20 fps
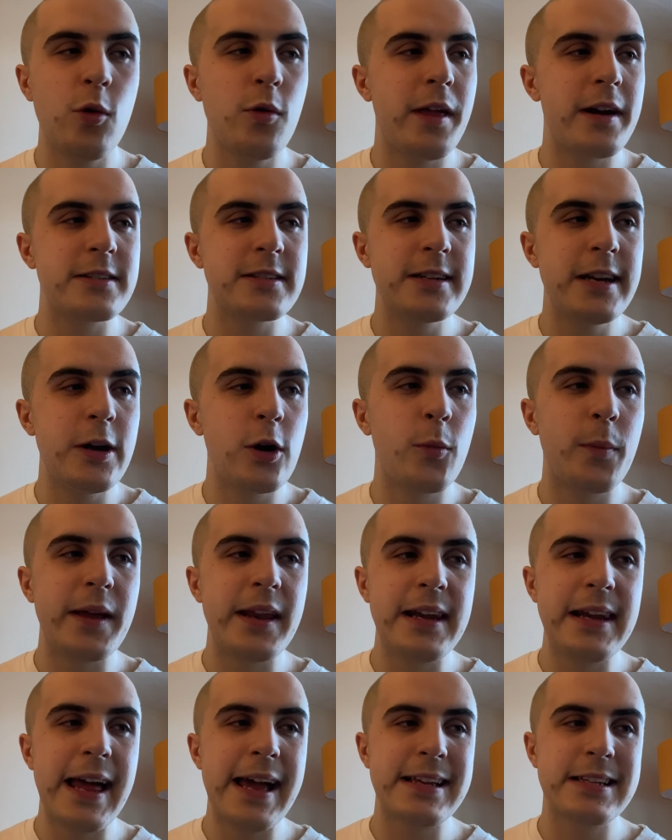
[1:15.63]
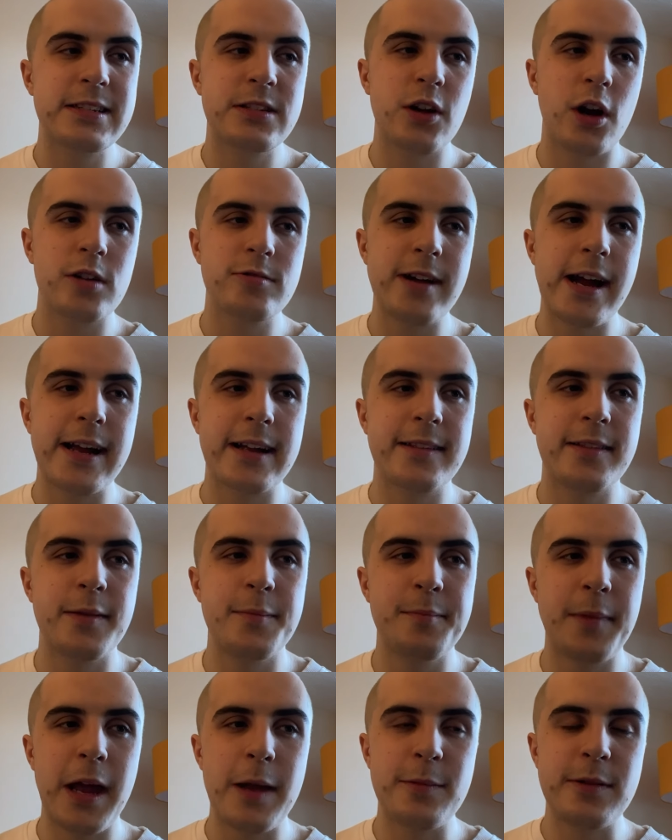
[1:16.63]
They're a little bit less direct than
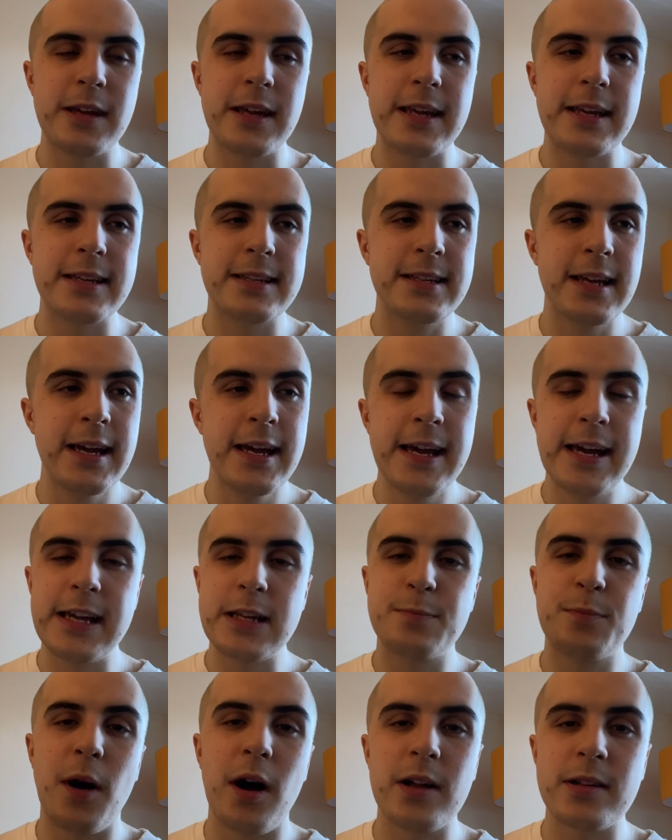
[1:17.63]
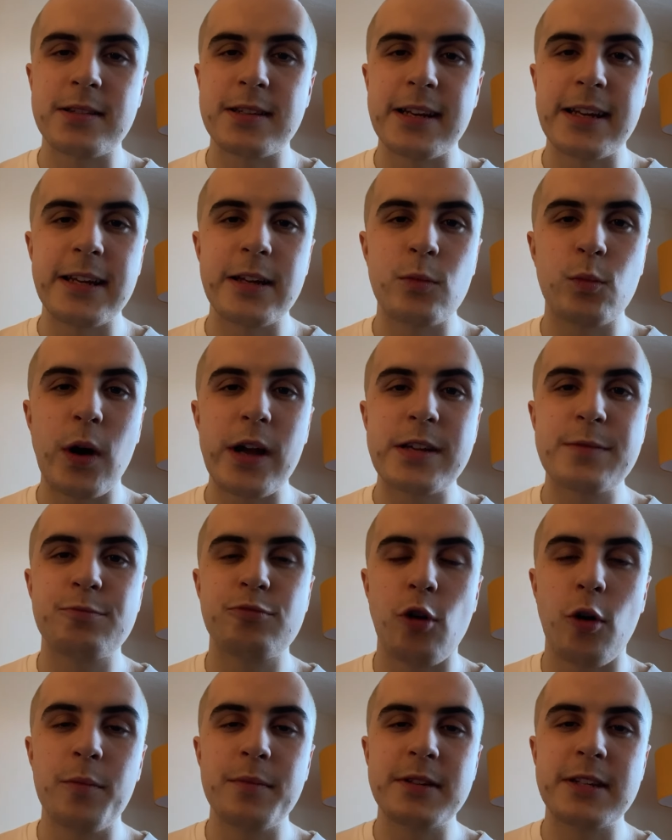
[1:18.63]
maybe his, his Barnsley and West
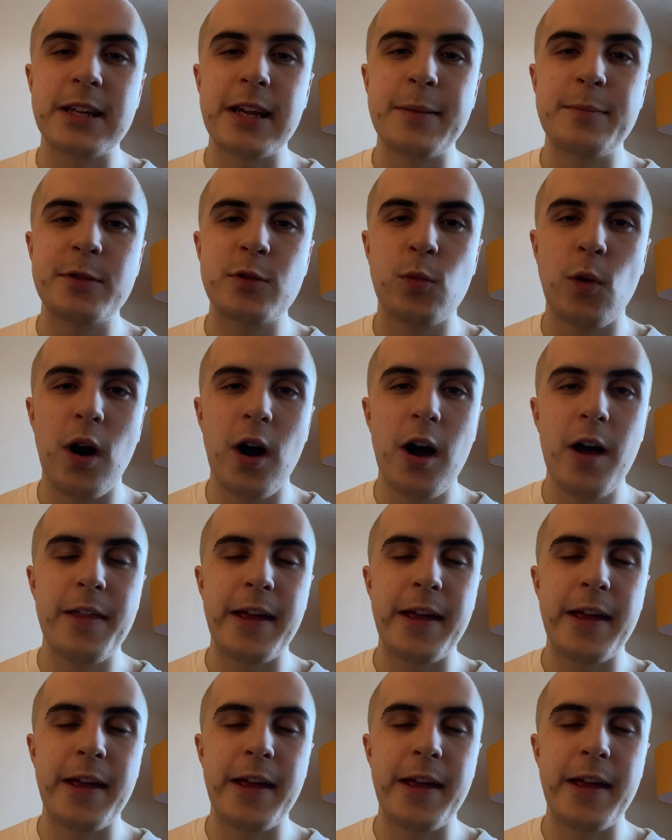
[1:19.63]
Brom teams were.